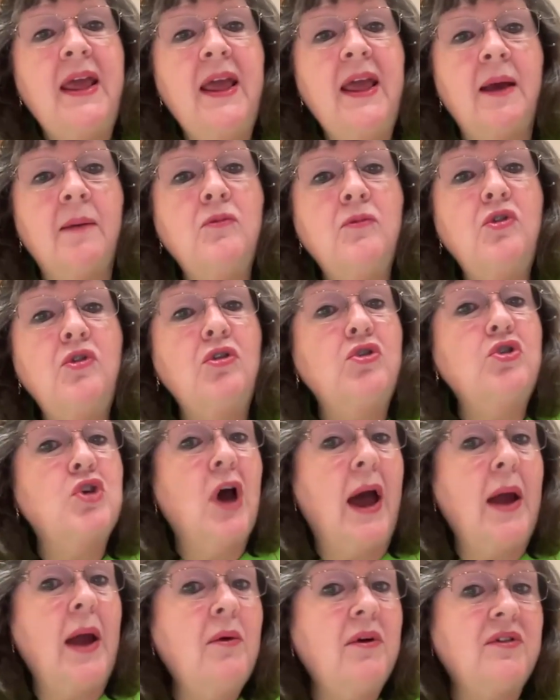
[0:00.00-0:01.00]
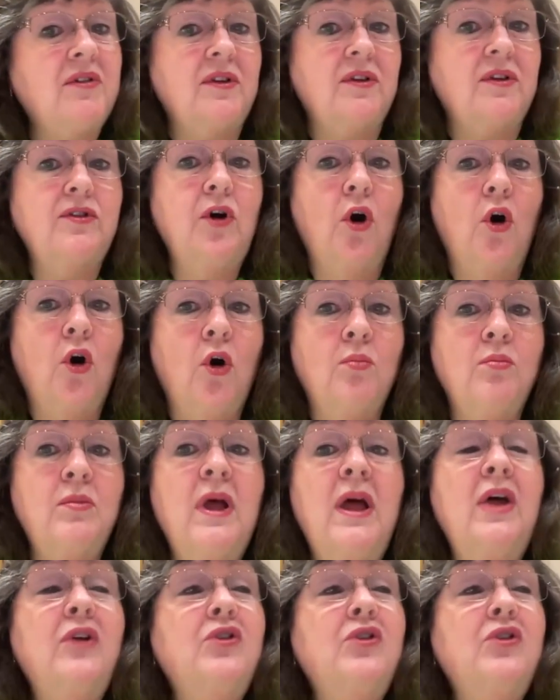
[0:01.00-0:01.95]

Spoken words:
him to Jairus's home